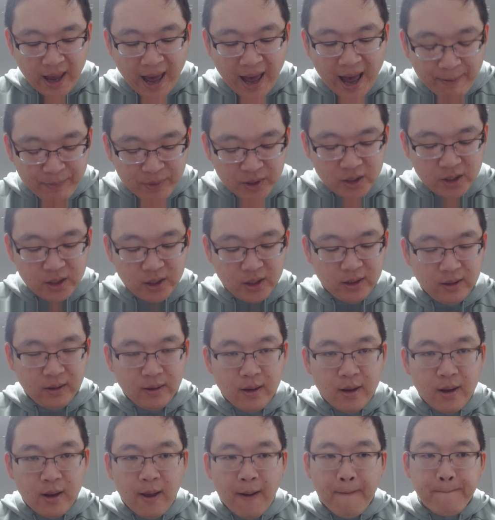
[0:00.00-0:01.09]
Happy
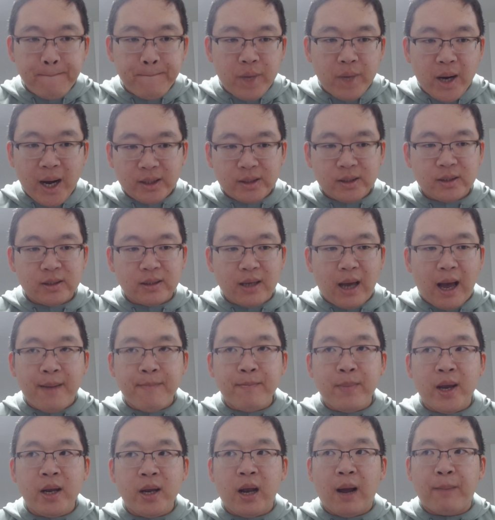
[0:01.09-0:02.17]
Tea, but I
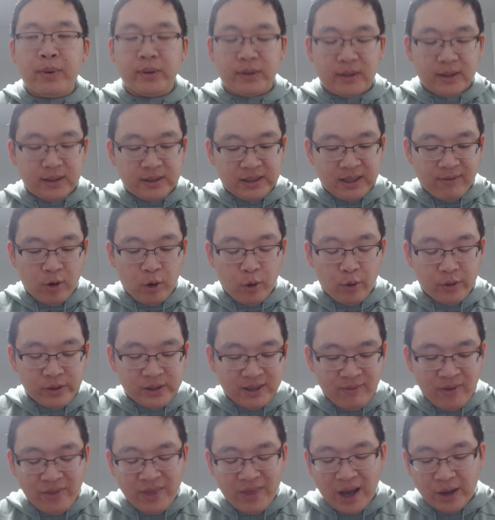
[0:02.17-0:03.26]
may not put the whole
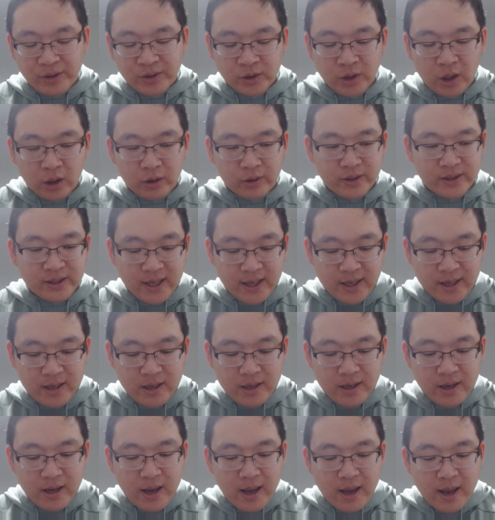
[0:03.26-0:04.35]
$7,000
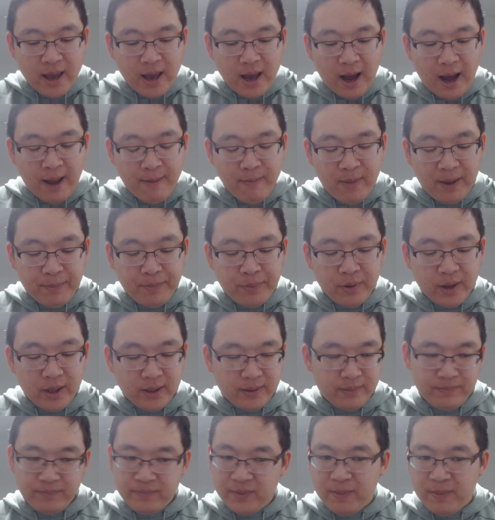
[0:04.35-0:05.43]
in. I may
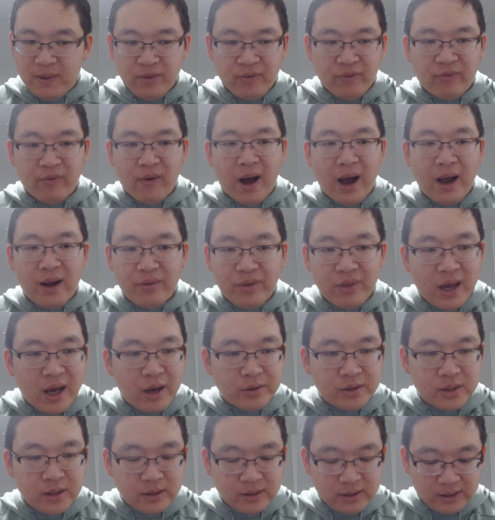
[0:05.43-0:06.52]
put maybe
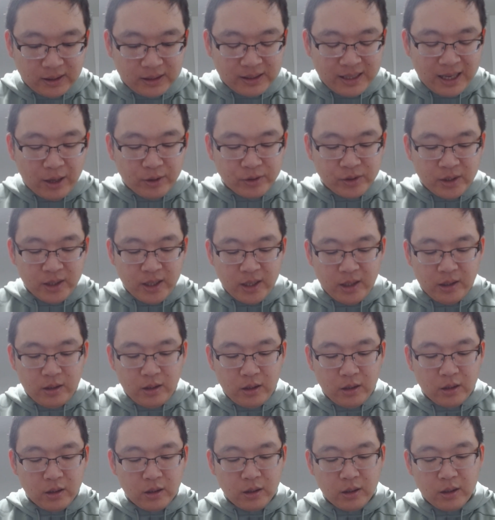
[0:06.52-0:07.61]
5,000, 6,000
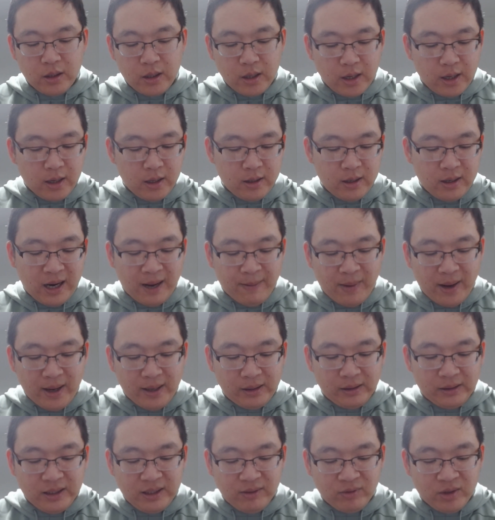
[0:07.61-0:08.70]
in, and then I
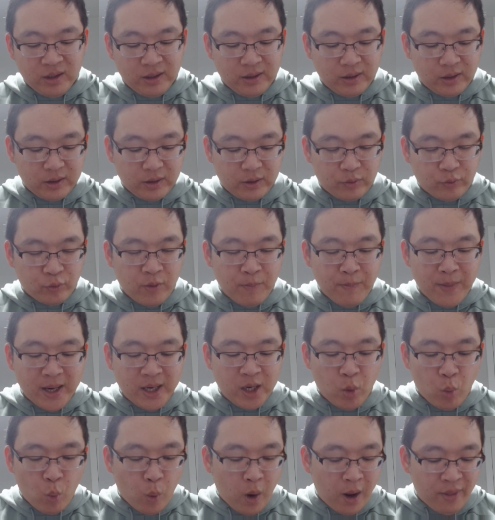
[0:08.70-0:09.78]
might leave the
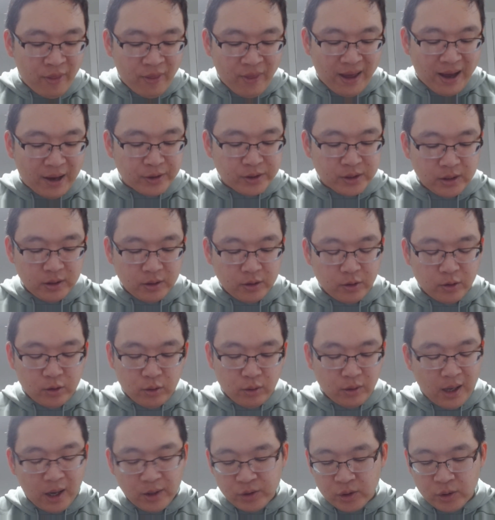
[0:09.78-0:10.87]
remaining 1,000,
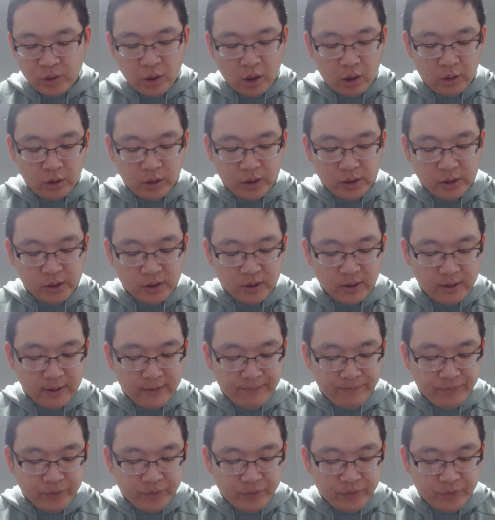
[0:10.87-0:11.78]
$2,000